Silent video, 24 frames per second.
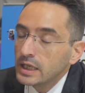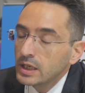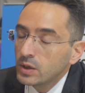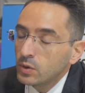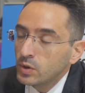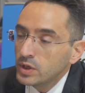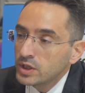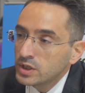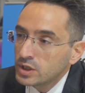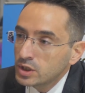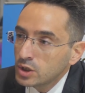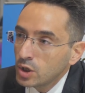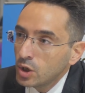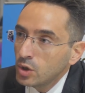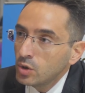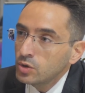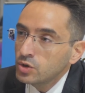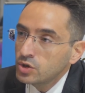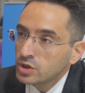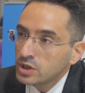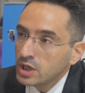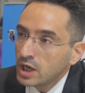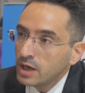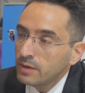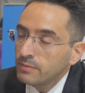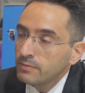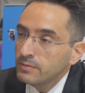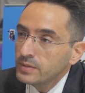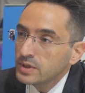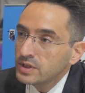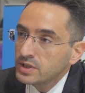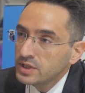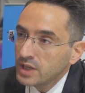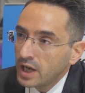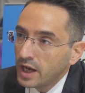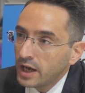we saw some
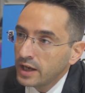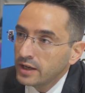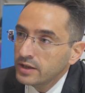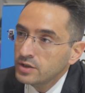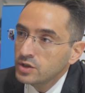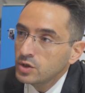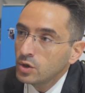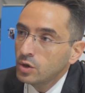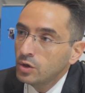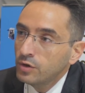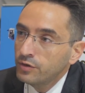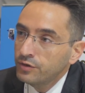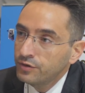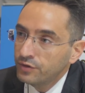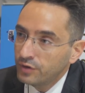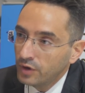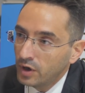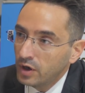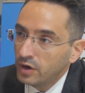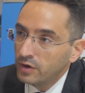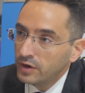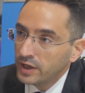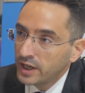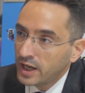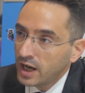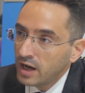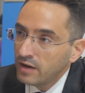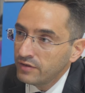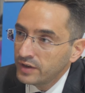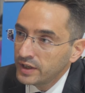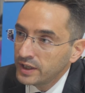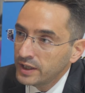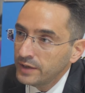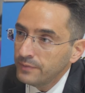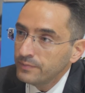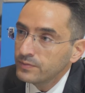signs of
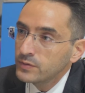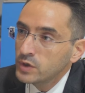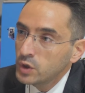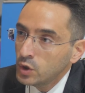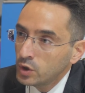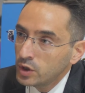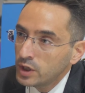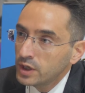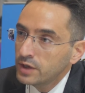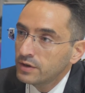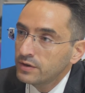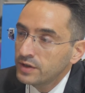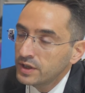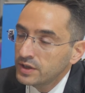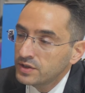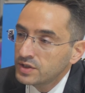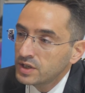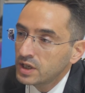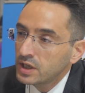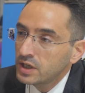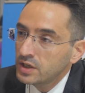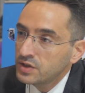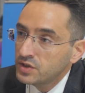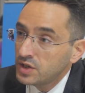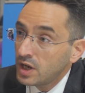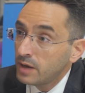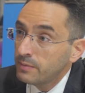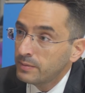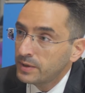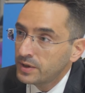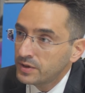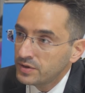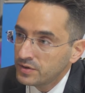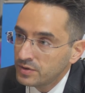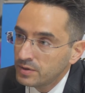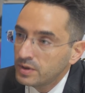recovery during this
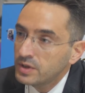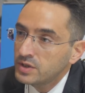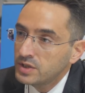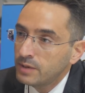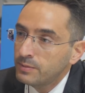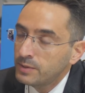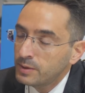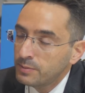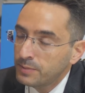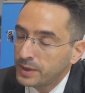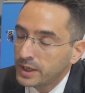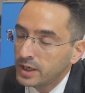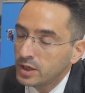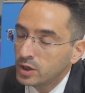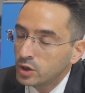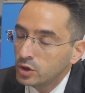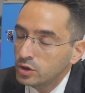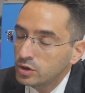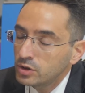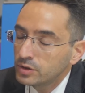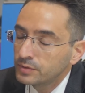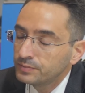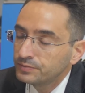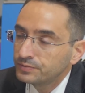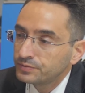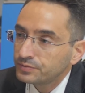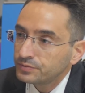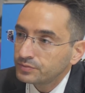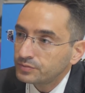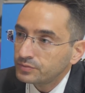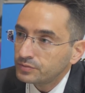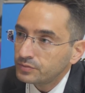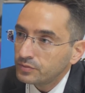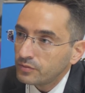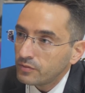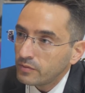summer period,
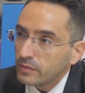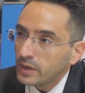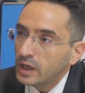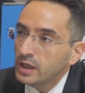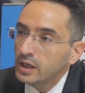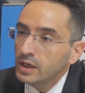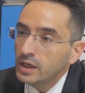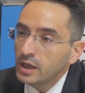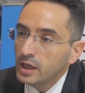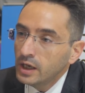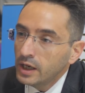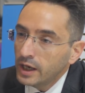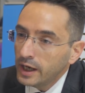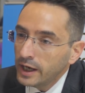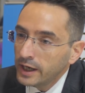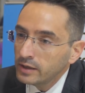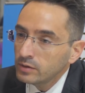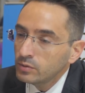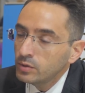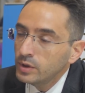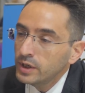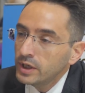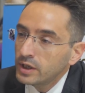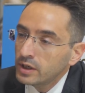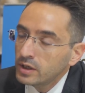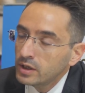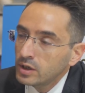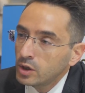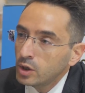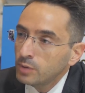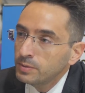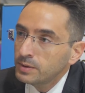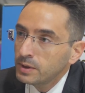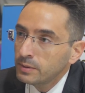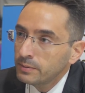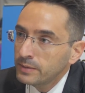and we are
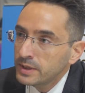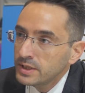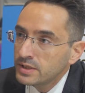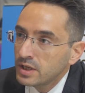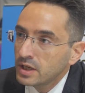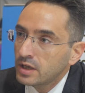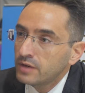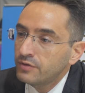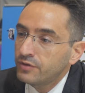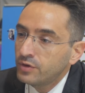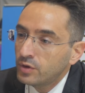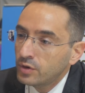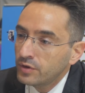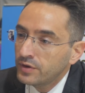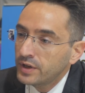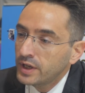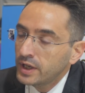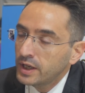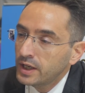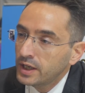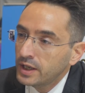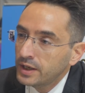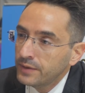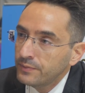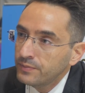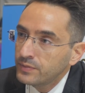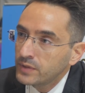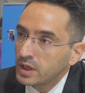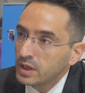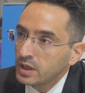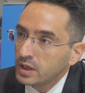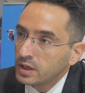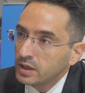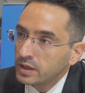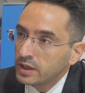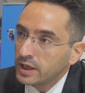optimistic for the
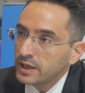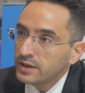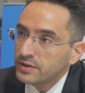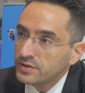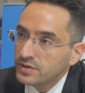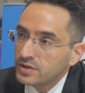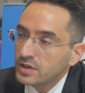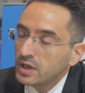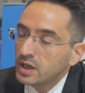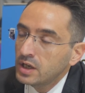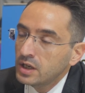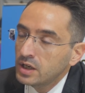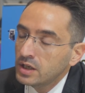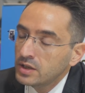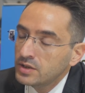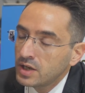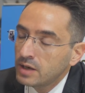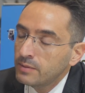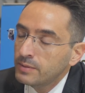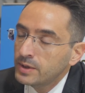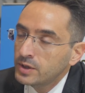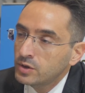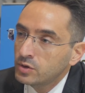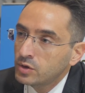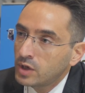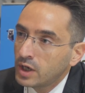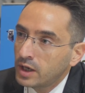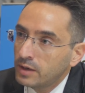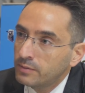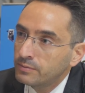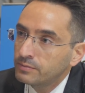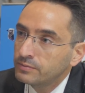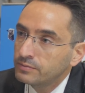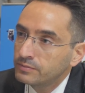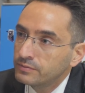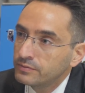next summer to come.